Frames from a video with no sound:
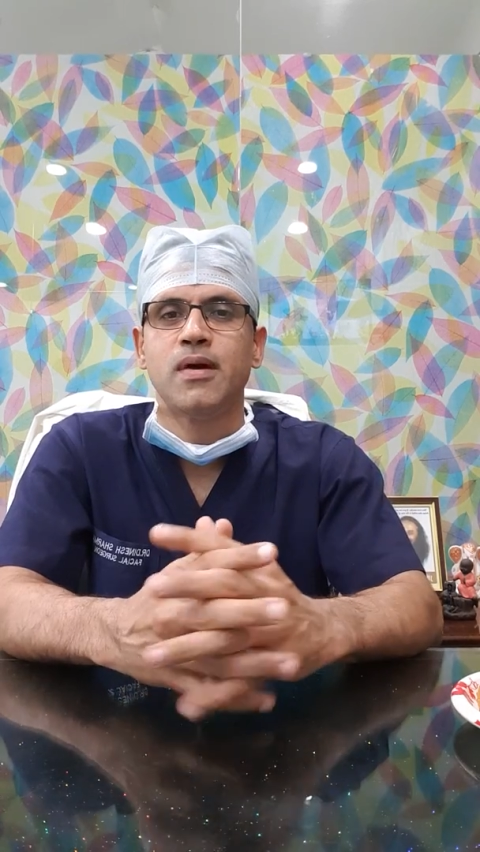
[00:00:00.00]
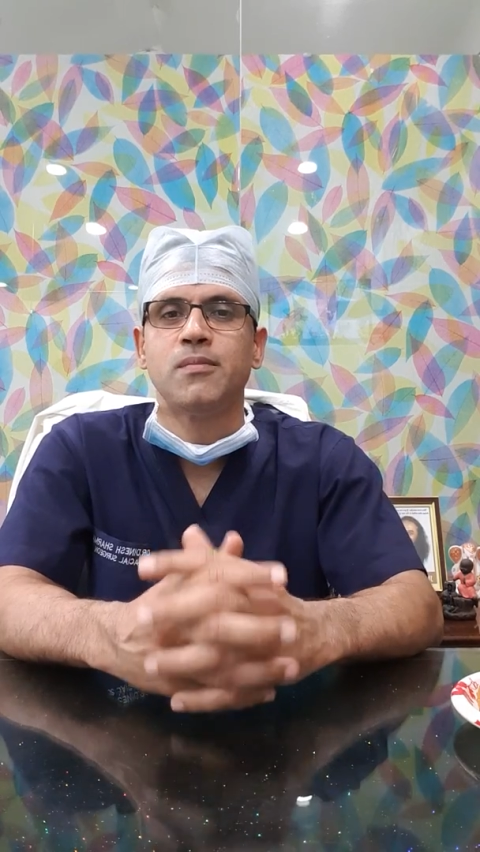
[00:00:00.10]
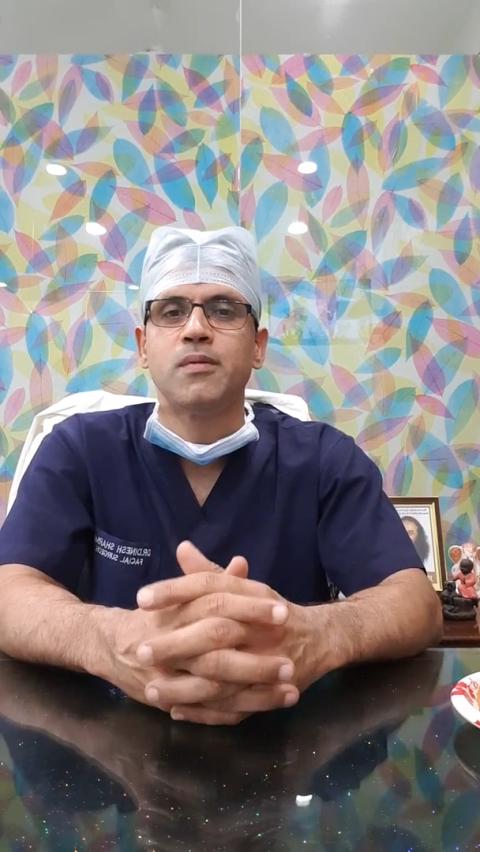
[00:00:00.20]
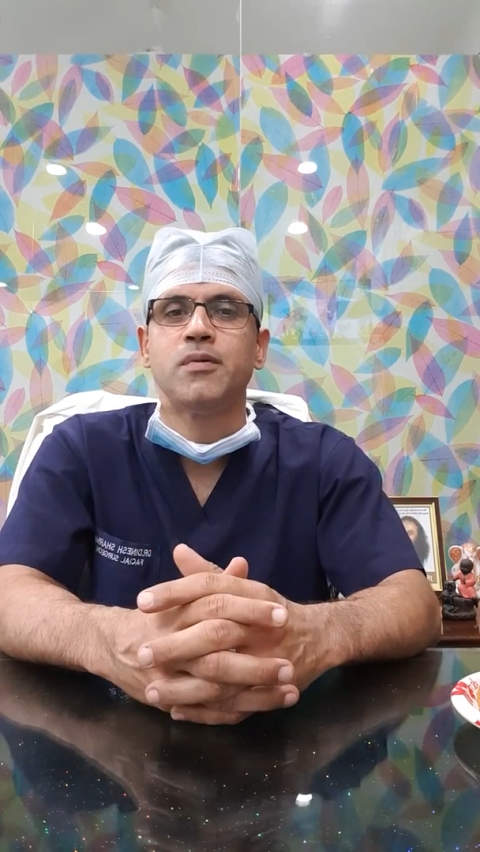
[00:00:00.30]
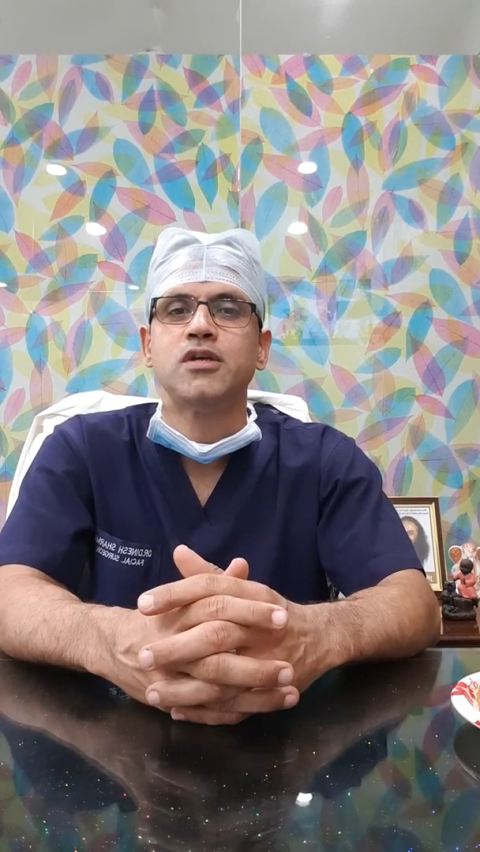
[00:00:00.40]

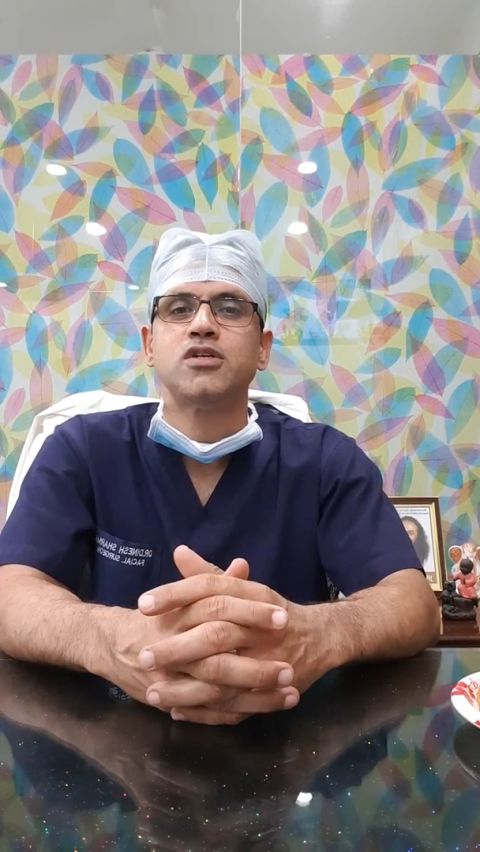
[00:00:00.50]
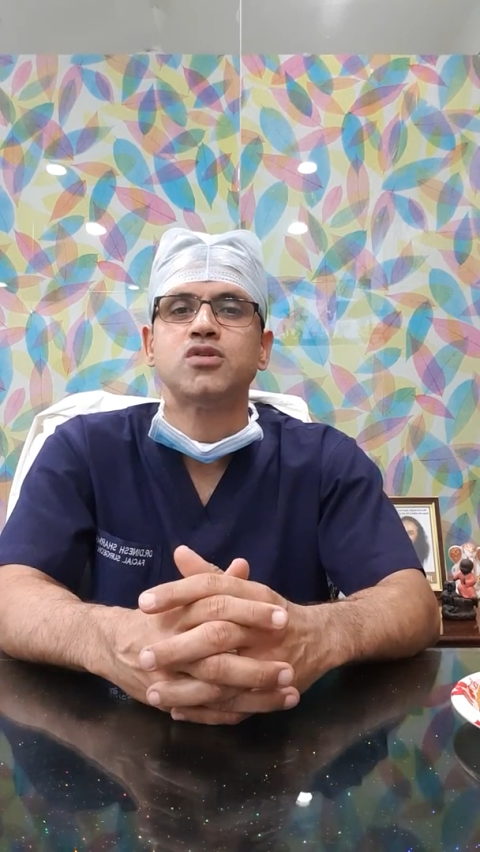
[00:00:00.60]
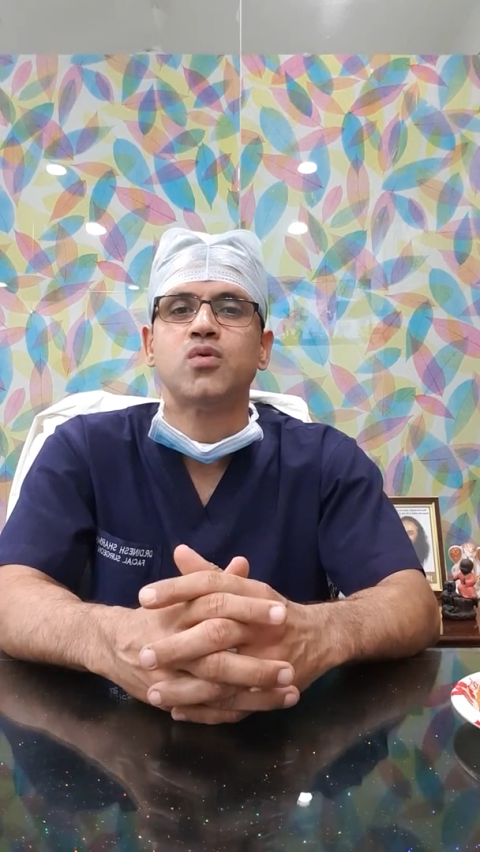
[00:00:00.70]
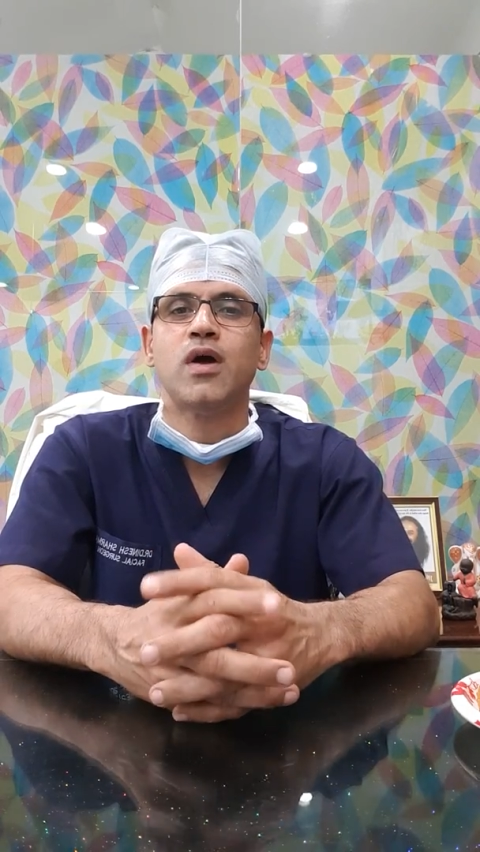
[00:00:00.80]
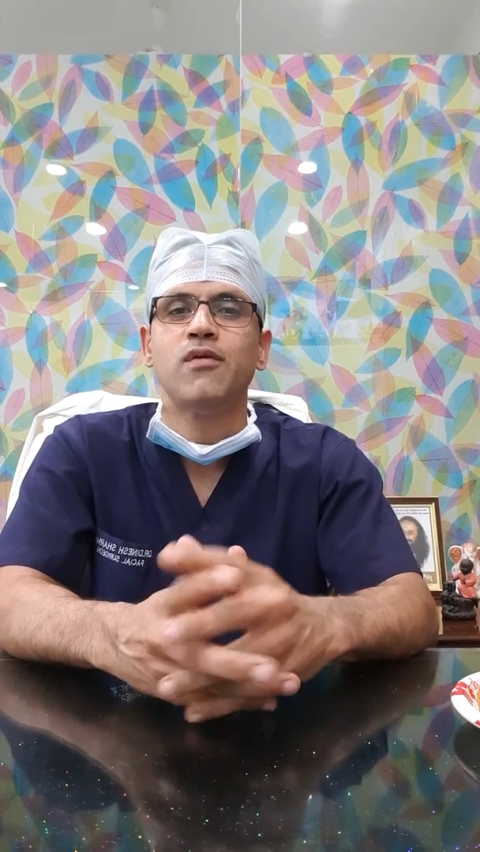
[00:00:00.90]
among
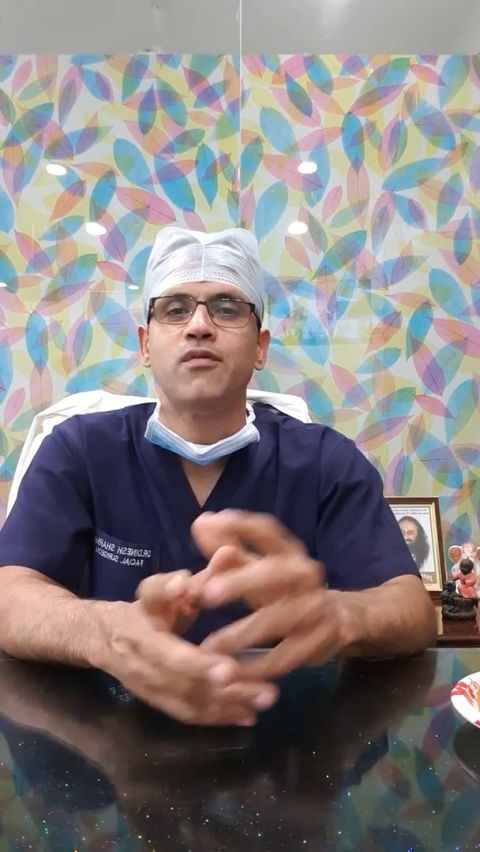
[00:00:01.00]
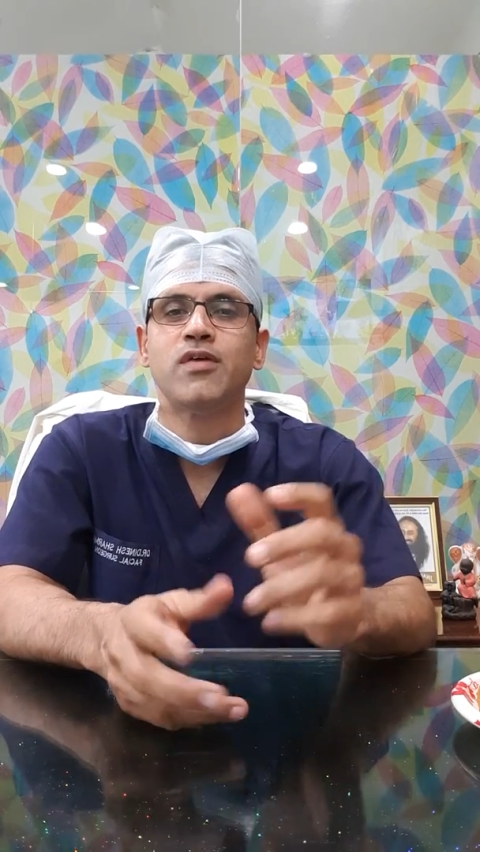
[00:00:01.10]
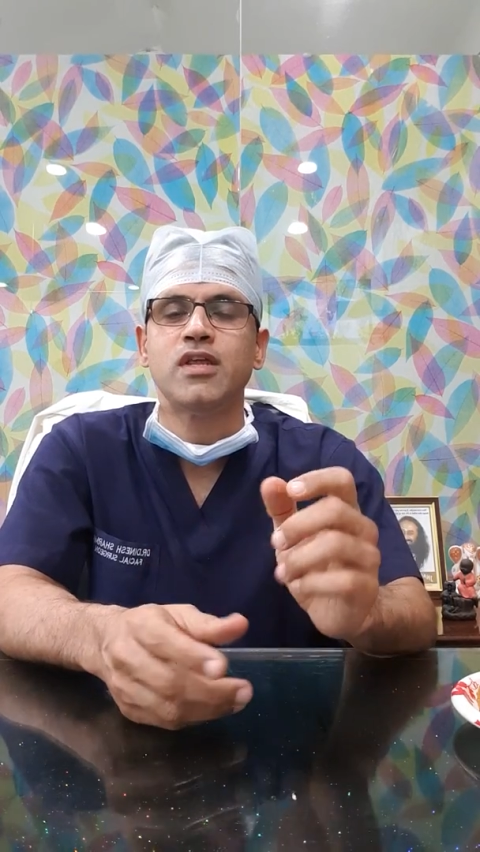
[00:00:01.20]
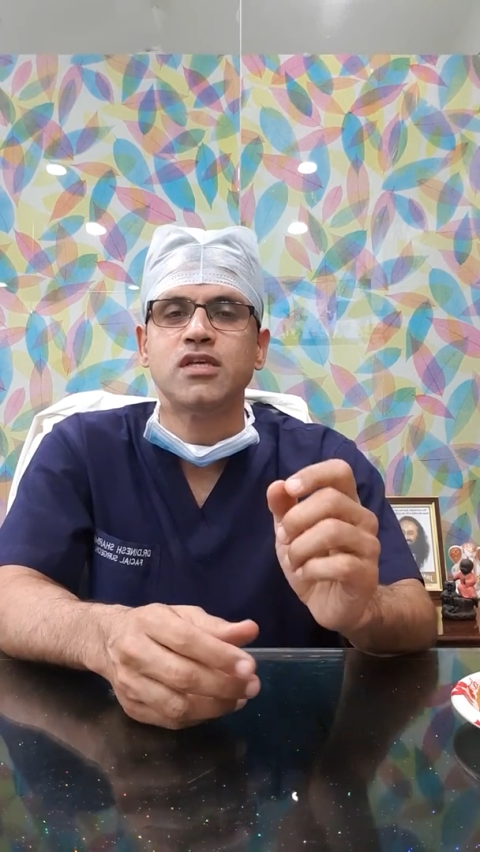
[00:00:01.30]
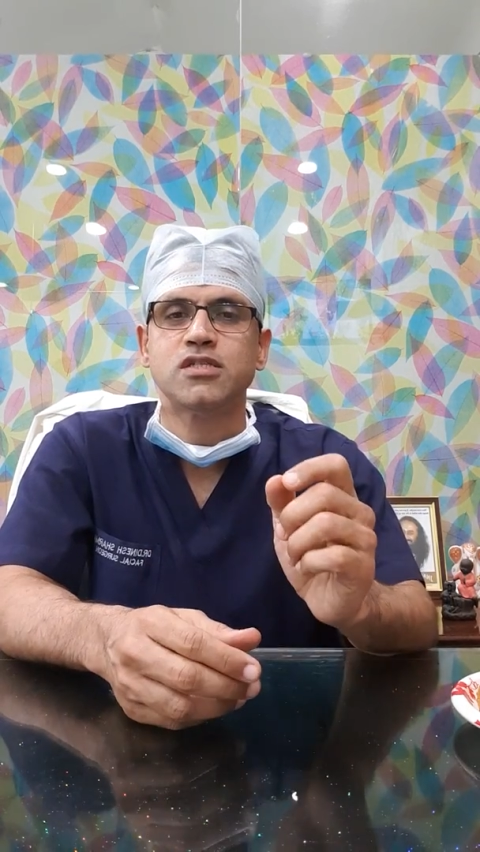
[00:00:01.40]
patients who have a very